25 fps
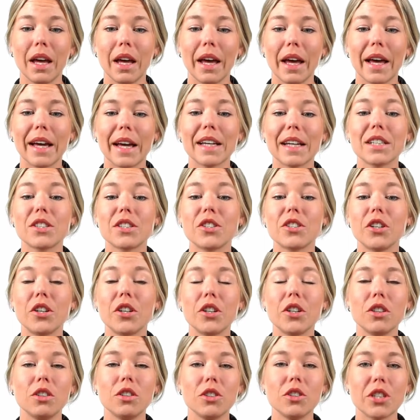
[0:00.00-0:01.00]

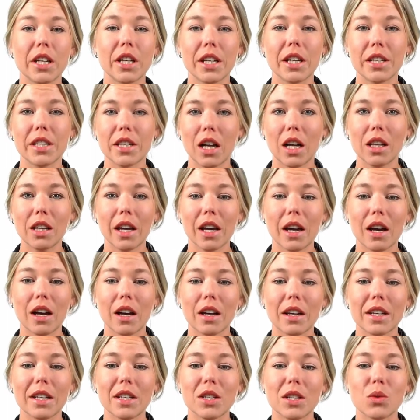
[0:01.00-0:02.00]
External
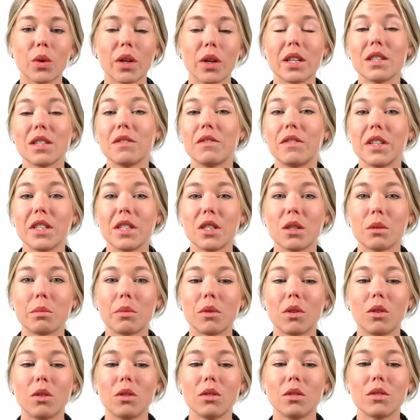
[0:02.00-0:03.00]
genitalia is what is
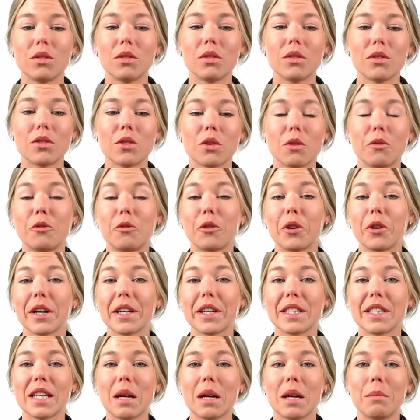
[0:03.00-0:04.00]
visible. So for
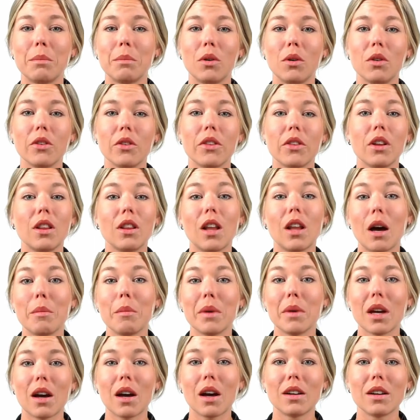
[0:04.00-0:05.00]
example, the
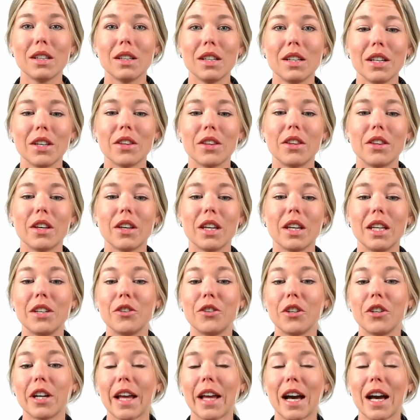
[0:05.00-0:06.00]
labia, the
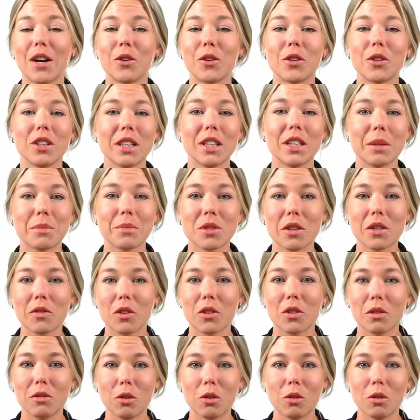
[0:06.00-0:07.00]
inner and outer lips of
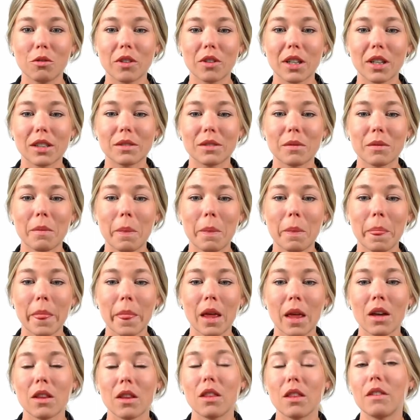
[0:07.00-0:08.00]
the vulva,
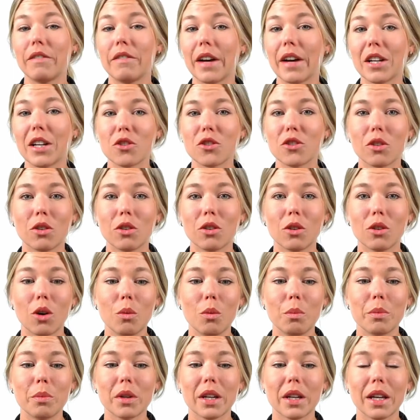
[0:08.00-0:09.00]
the vaginal
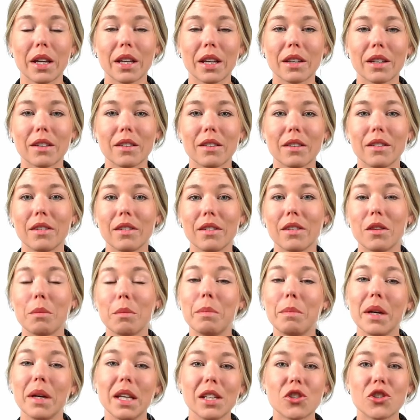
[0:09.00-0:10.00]
opening, the
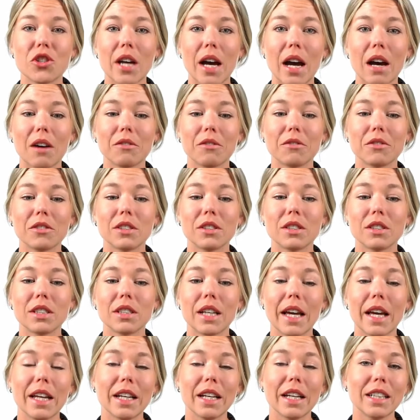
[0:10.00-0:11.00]
penis shaft,
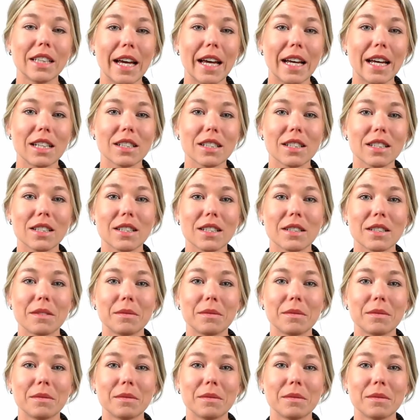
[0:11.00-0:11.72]
and glands.